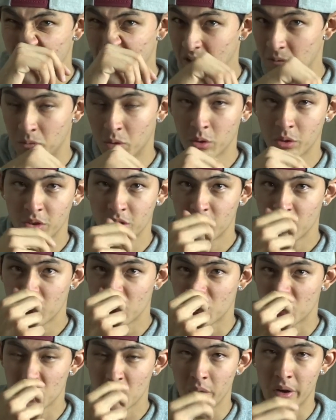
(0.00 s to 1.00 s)
it really
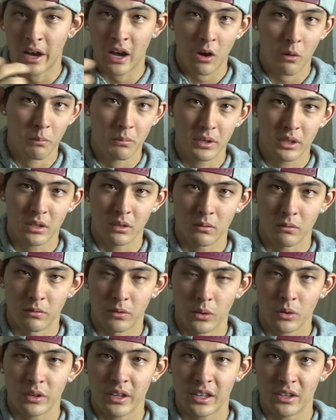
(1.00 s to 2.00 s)
does show how big
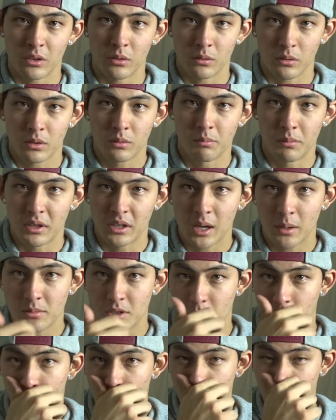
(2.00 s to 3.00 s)
Verlander
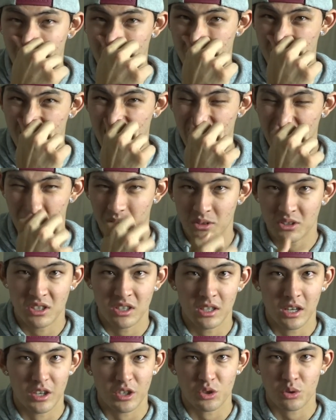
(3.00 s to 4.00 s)
becomes a part of this team once
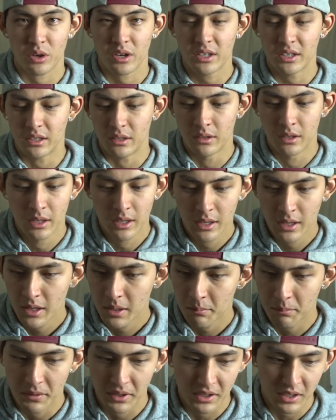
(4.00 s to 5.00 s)
he got traded.
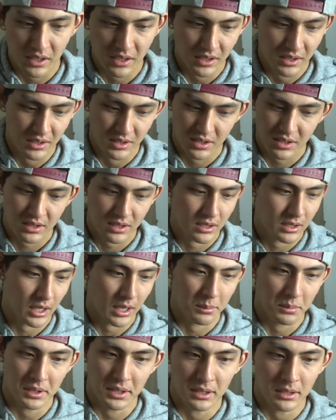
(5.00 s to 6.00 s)
Because
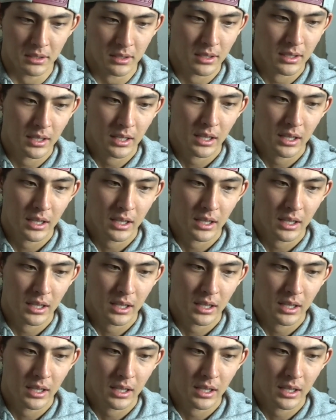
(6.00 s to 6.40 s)
I mean,